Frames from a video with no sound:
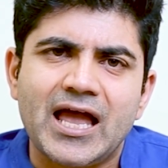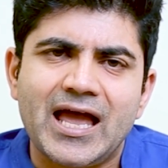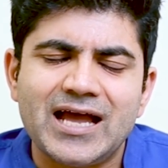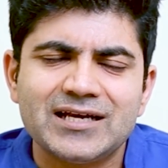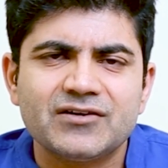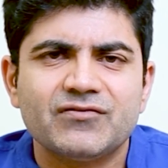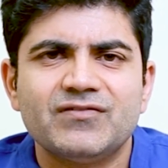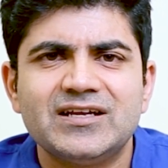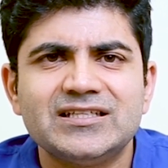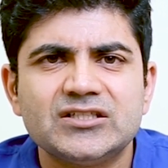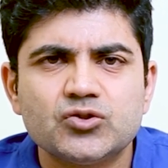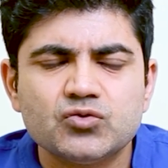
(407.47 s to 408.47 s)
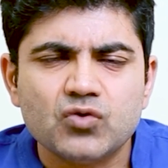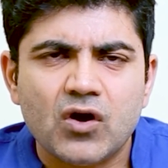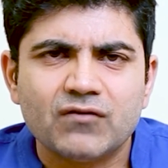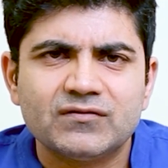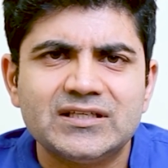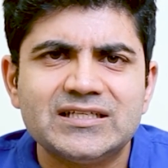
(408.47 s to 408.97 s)
And when two
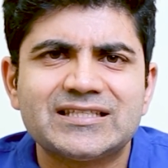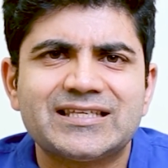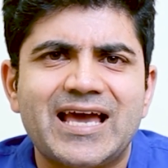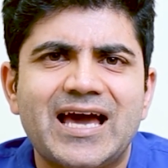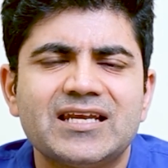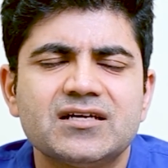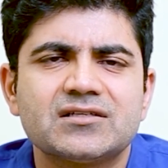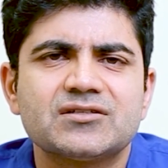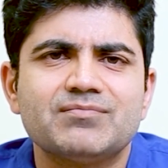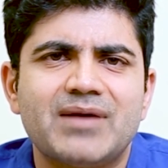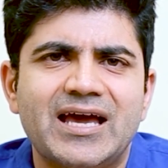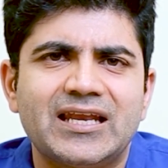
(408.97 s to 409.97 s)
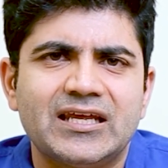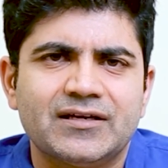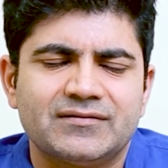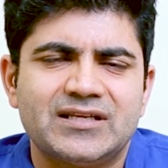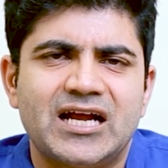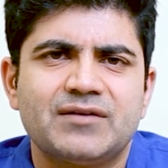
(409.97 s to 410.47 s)
of these carriers marry,
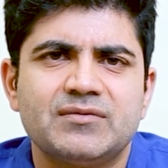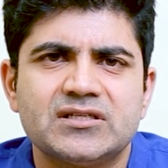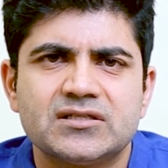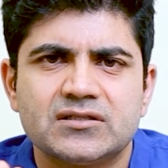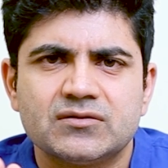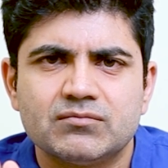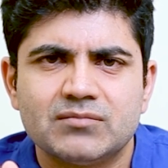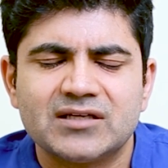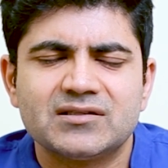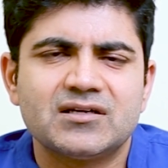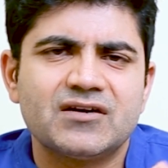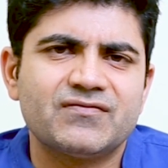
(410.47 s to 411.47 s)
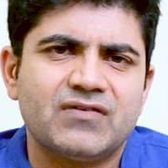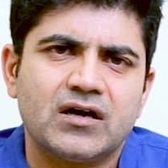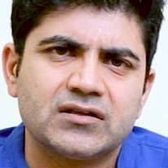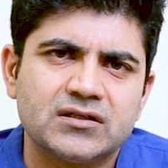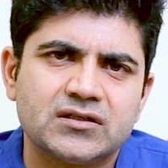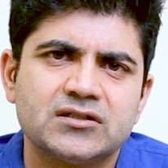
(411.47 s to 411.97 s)
that means mother and
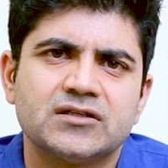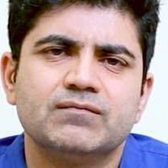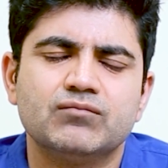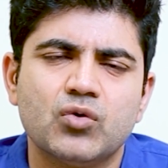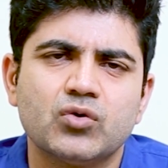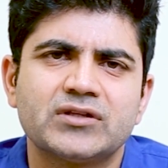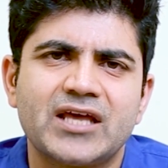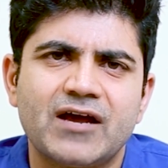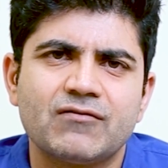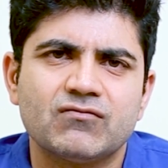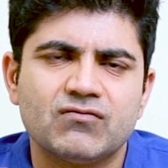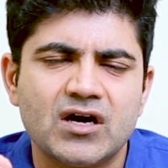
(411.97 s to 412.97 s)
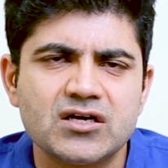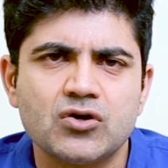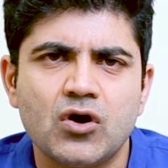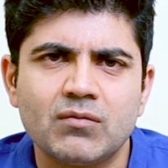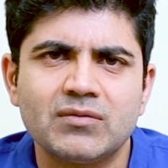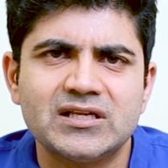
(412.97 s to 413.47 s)
father both have one
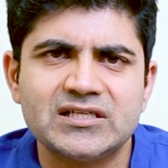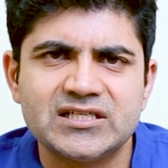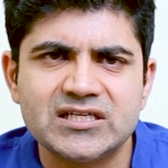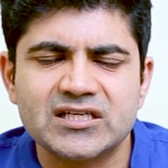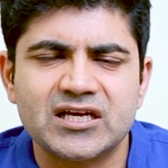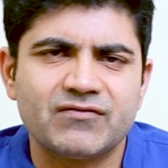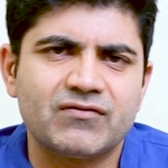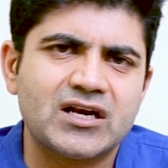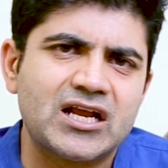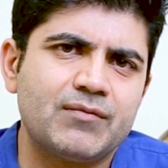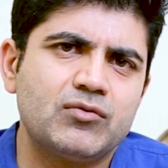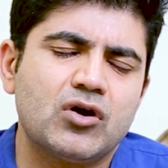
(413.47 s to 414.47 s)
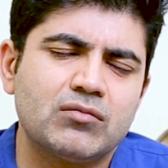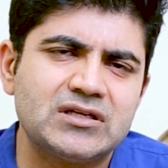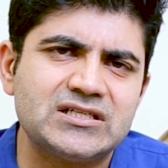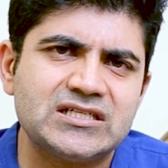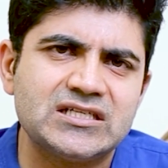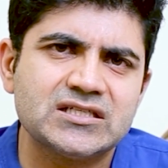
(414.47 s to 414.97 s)
normal gene and one
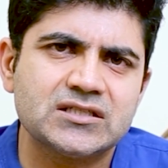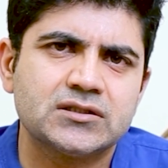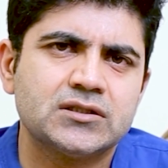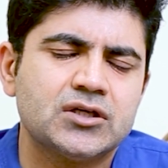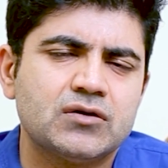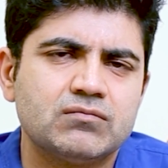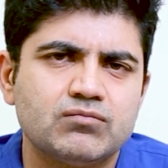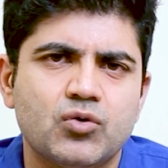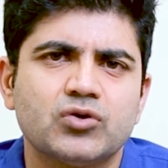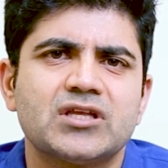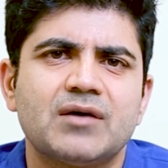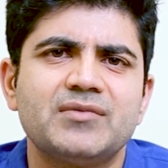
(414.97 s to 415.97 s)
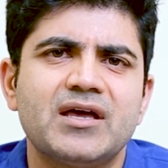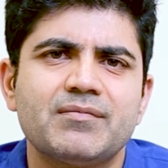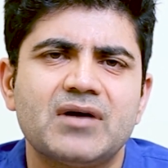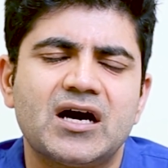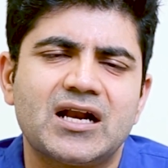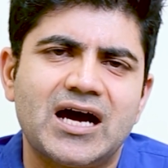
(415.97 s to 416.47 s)
abnormal gene. Both of
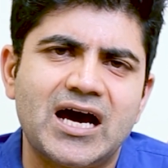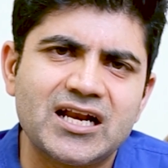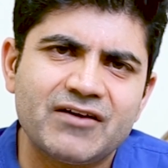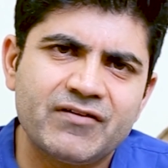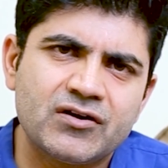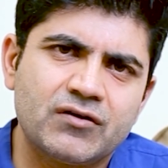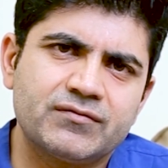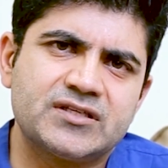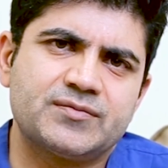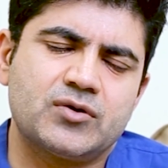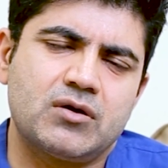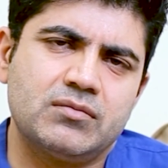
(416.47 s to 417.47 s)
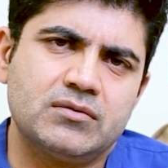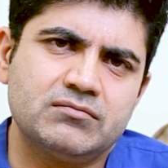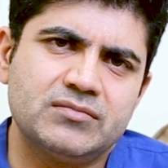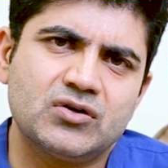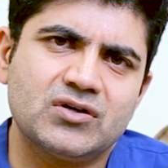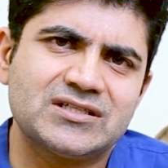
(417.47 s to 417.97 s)
them are unaware of this
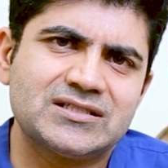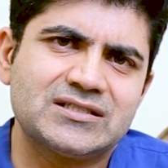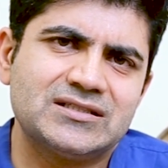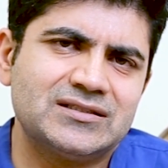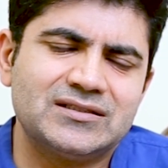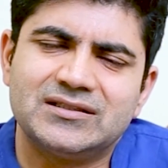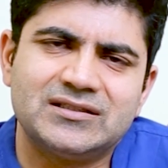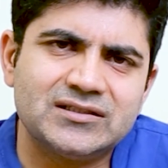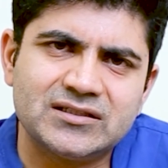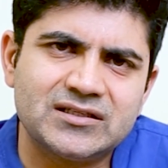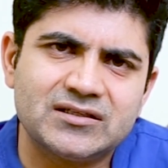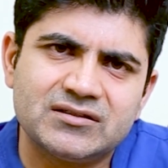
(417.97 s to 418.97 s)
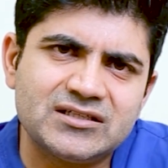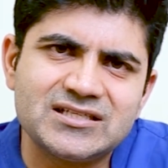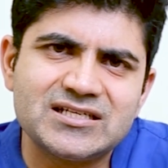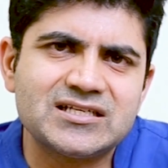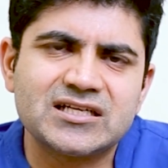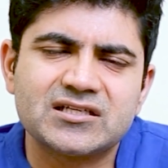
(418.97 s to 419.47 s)
problem because the
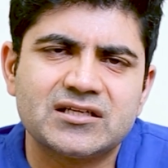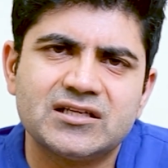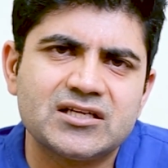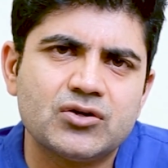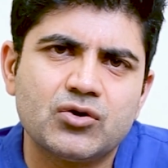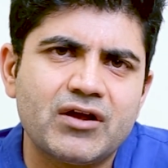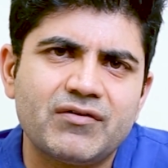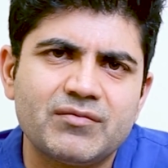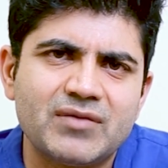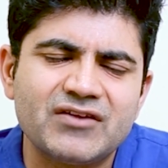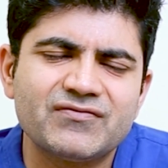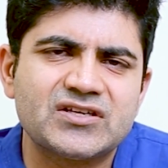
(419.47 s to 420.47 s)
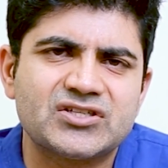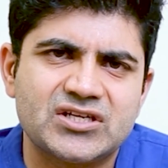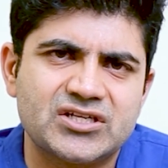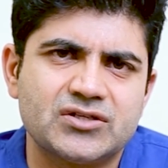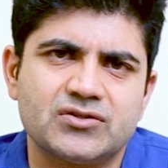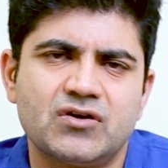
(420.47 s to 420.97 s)
disease they don't have any
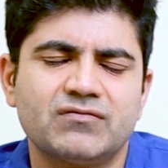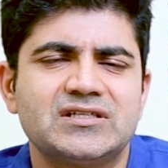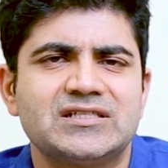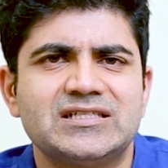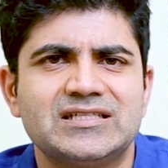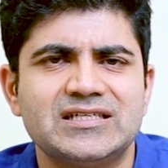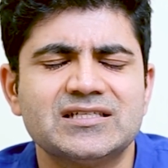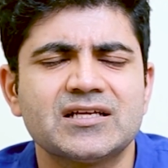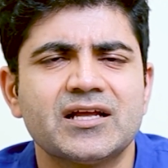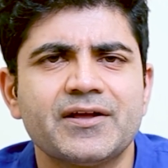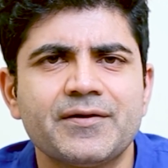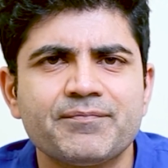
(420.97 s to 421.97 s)
manifestations of this disease.